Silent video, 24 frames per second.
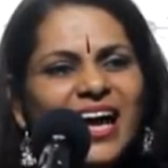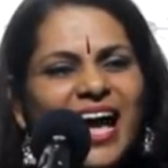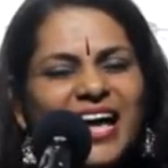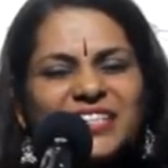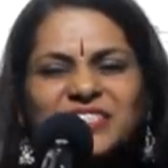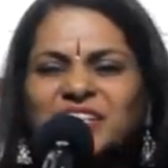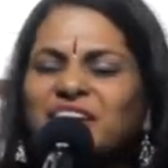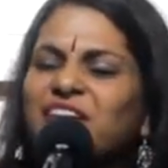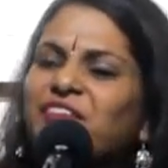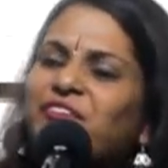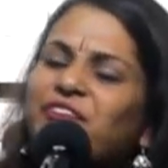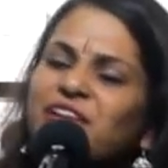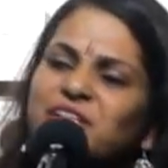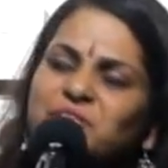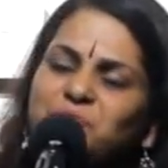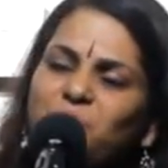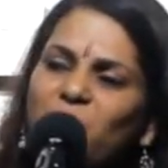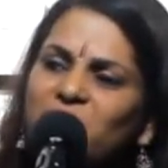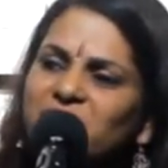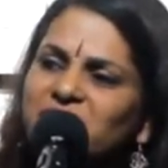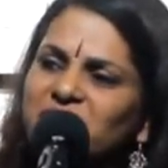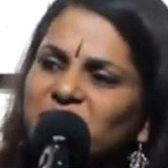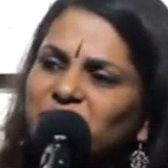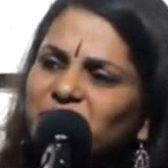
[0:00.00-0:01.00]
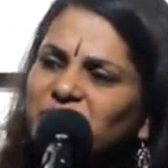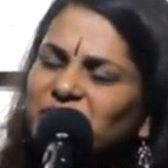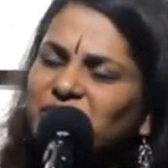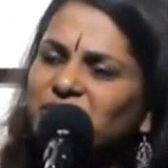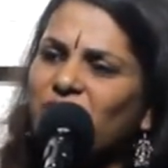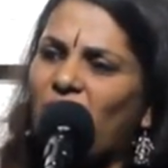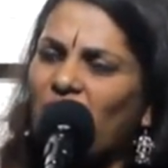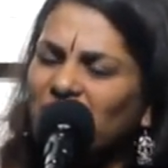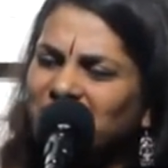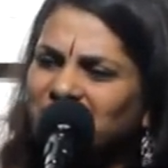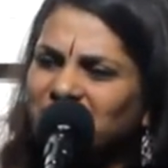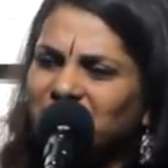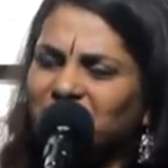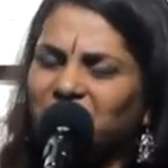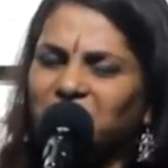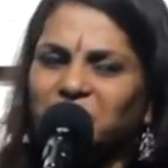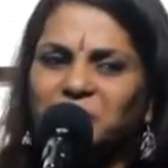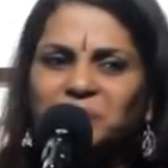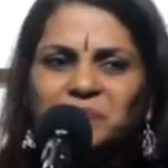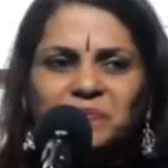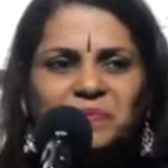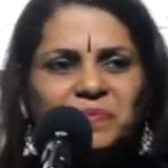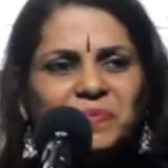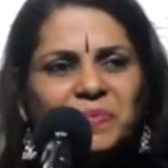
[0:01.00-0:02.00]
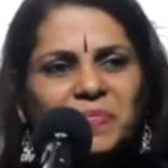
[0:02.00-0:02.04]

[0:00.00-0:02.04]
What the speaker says: as an irresponsible daughter,